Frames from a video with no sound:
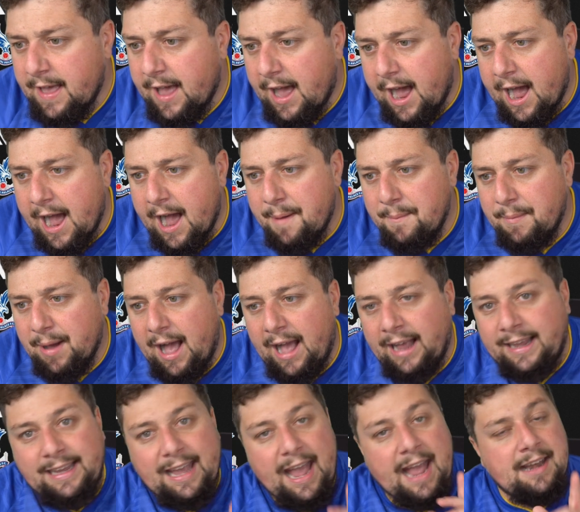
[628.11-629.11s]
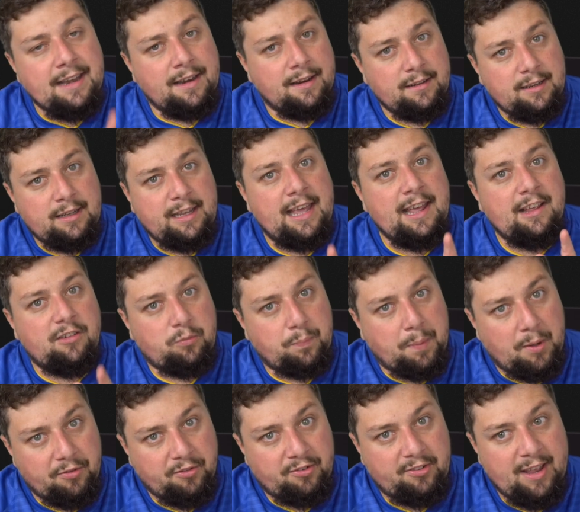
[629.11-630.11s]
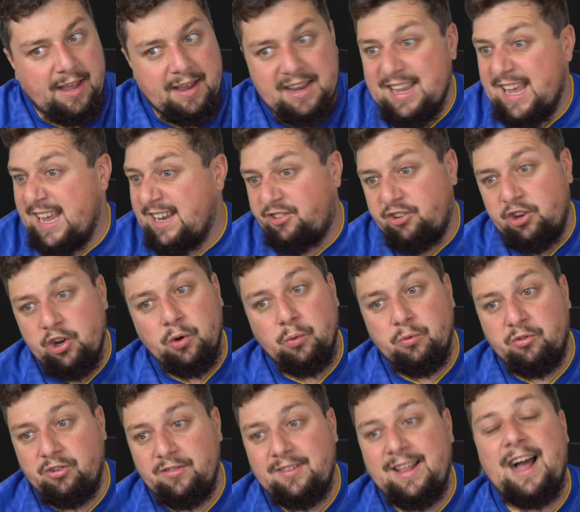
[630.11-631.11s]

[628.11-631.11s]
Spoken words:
Again, kit sponsor, it's huge.